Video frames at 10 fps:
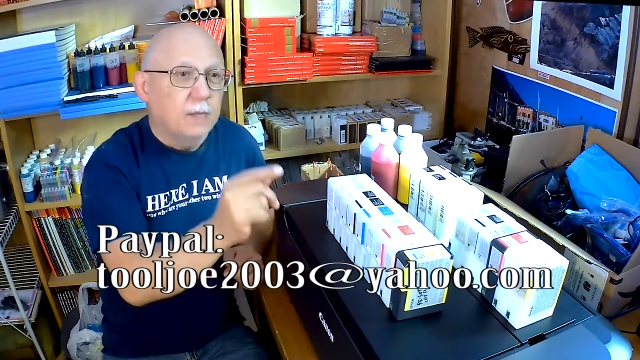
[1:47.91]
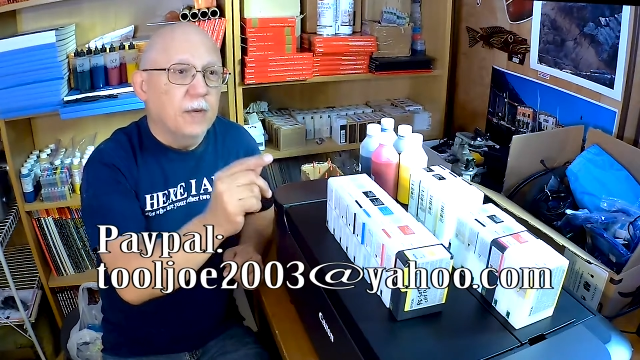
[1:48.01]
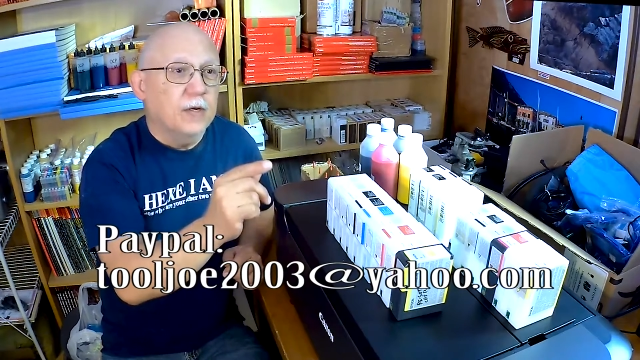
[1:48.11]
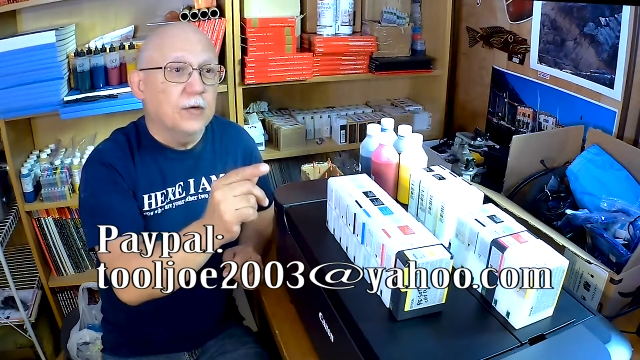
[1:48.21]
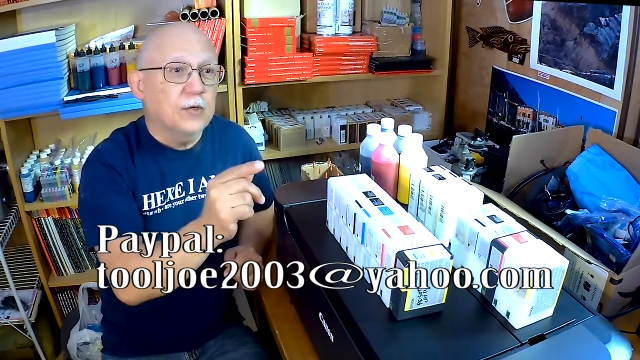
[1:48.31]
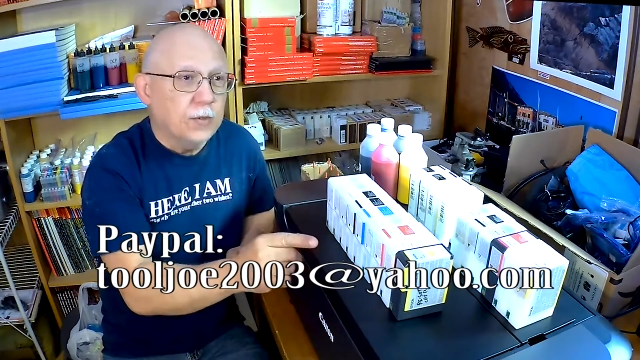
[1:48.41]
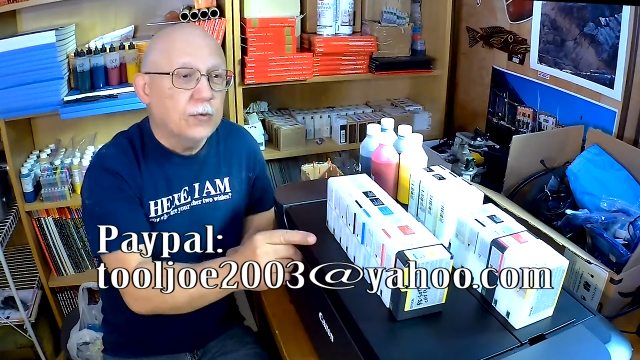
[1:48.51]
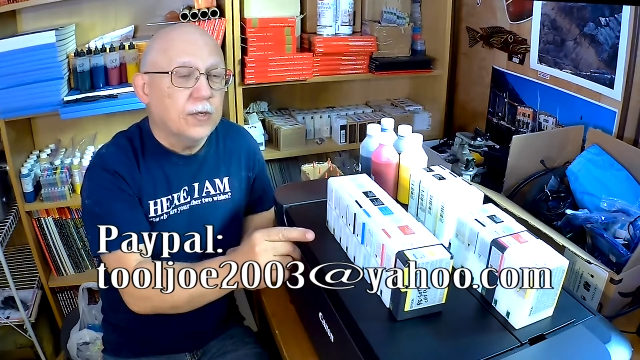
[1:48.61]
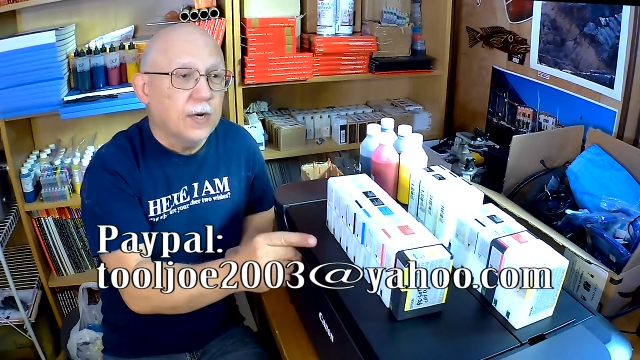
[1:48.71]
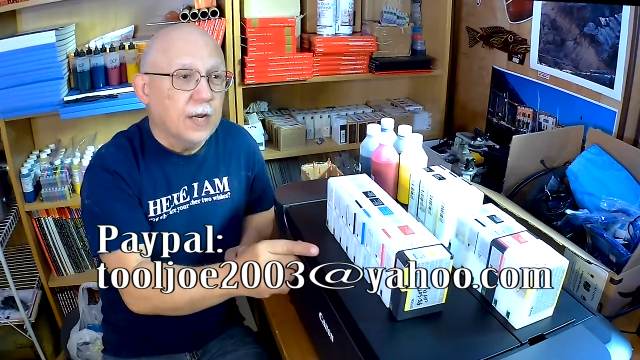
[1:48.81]
because you
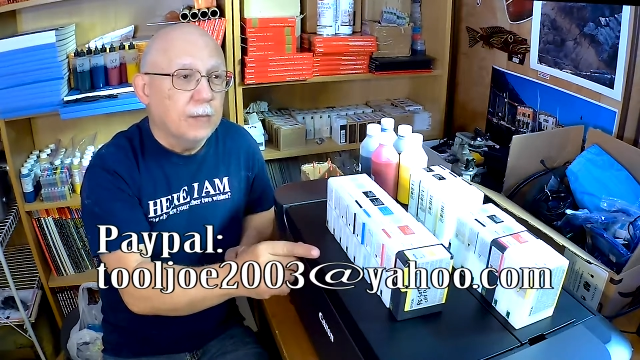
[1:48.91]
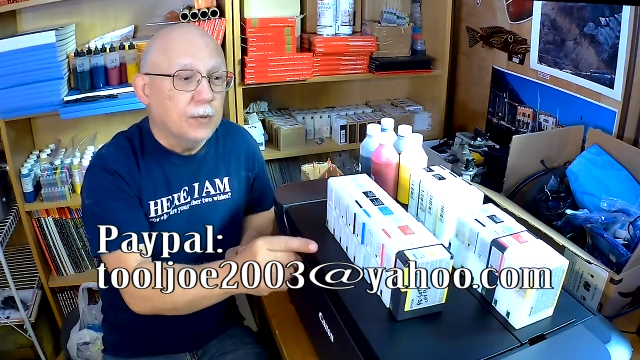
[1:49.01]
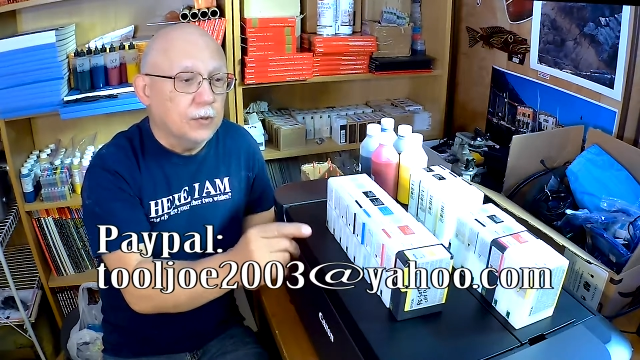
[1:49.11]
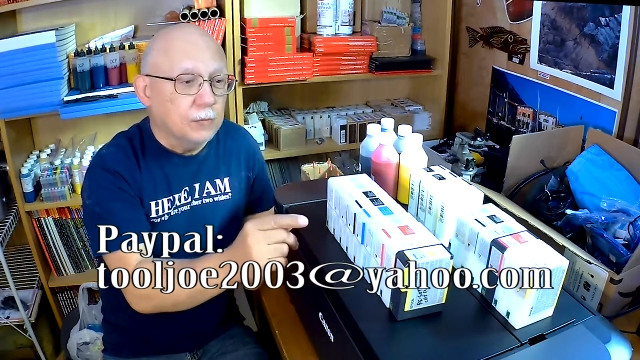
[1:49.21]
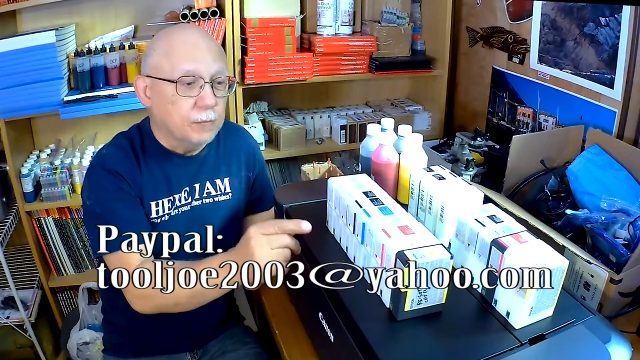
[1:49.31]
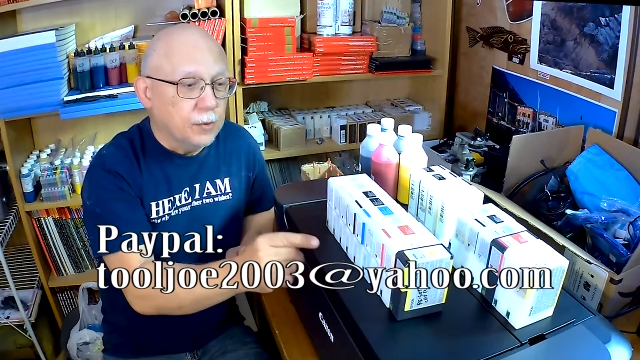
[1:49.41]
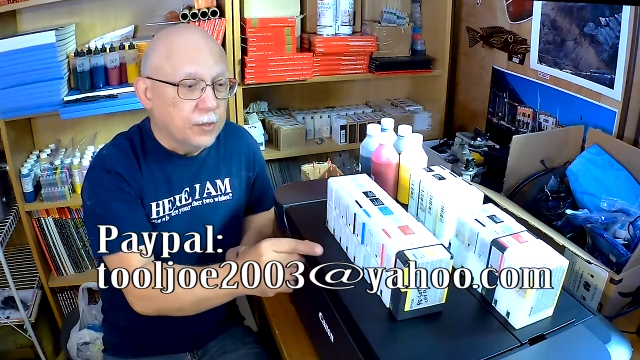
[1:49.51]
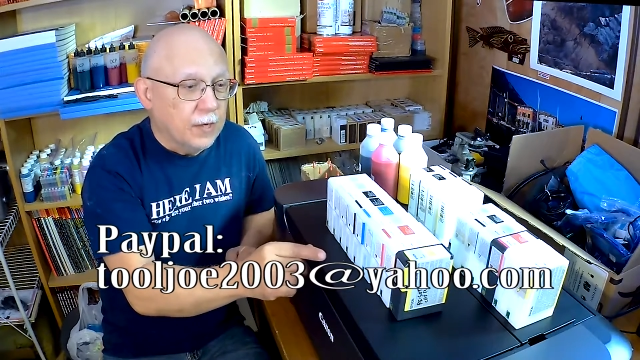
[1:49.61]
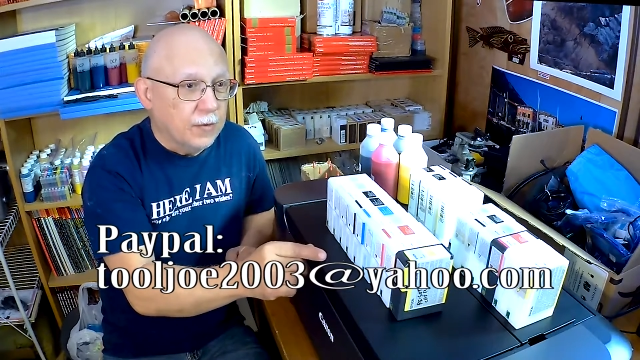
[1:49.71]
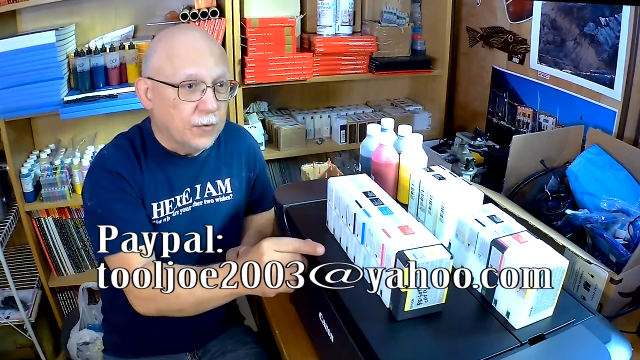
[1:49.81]
are able to put
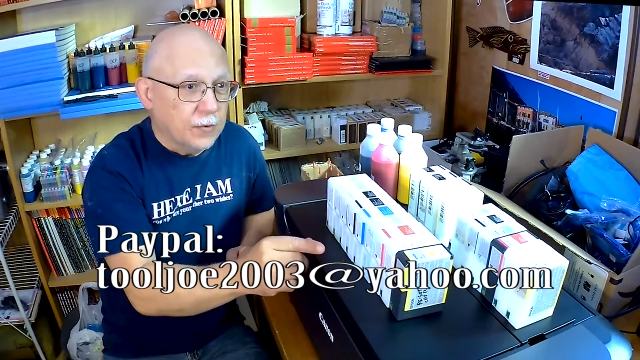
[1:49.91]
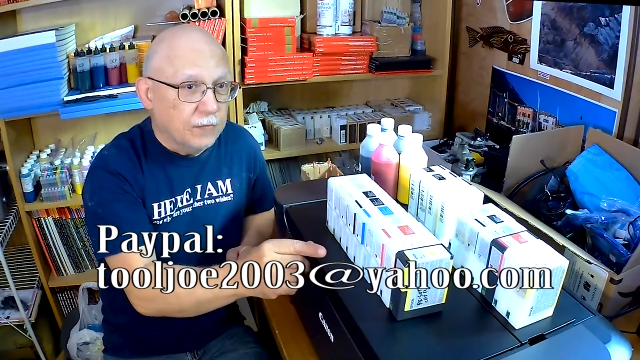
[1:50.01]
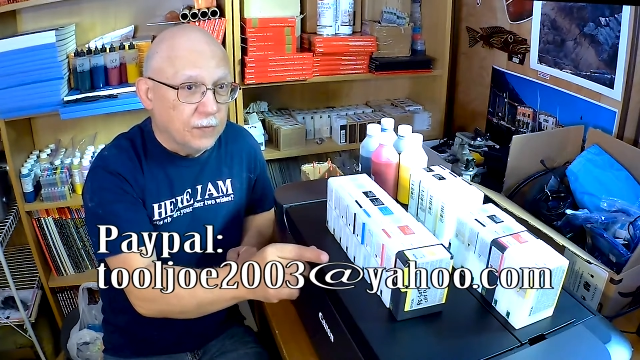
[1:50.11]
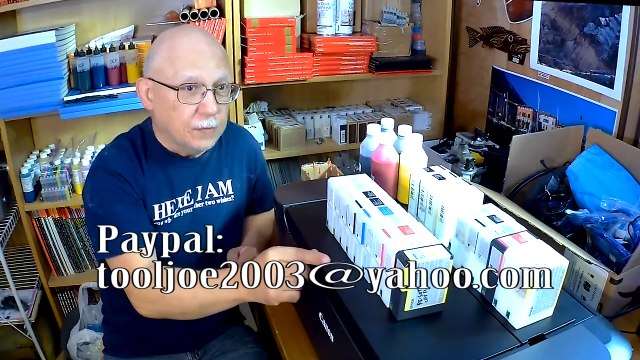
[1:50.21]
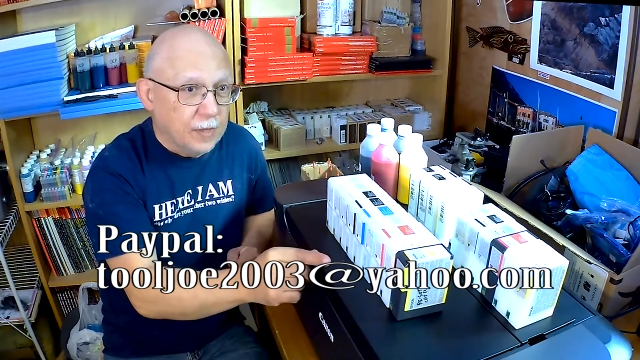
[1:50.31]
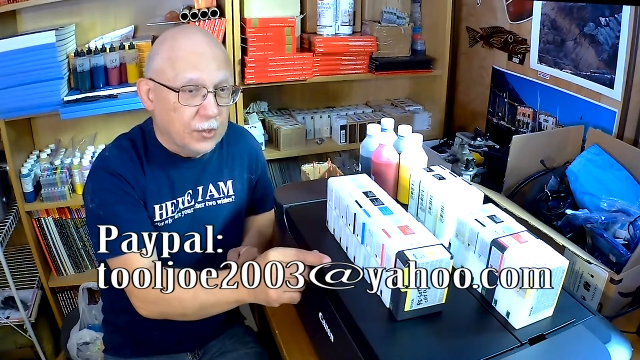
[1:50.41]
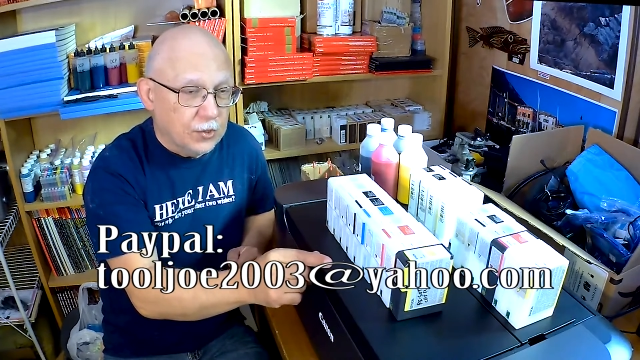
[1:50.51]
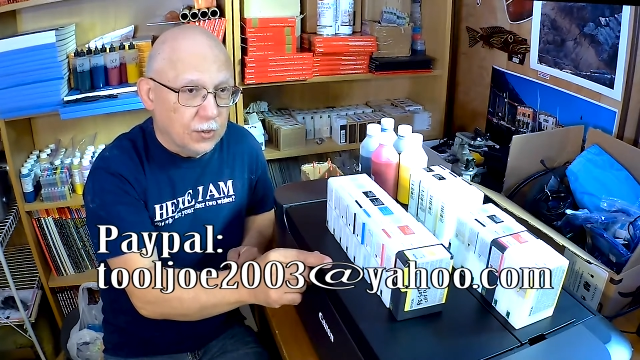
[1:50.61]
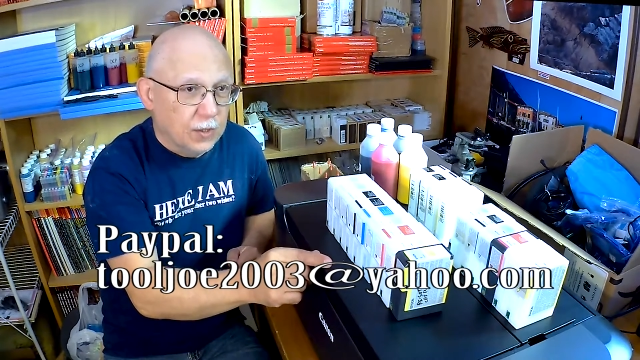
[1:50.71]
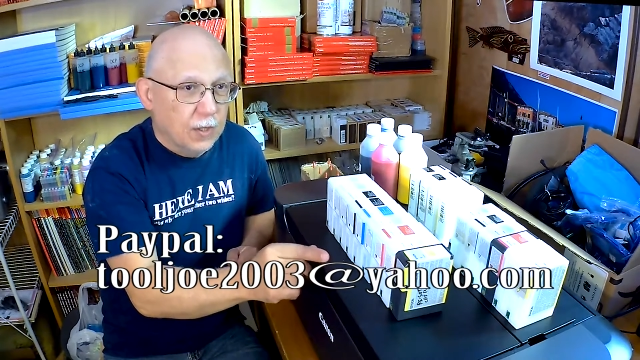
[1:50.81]
down your
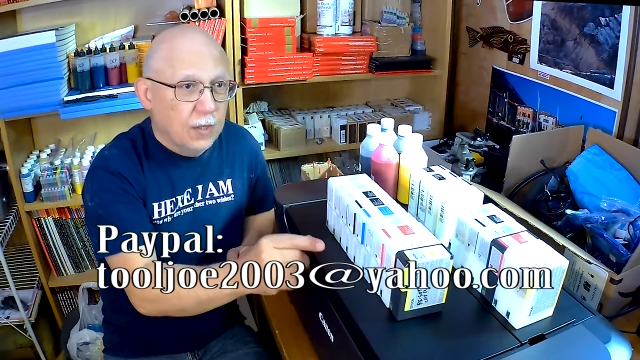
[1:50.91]
information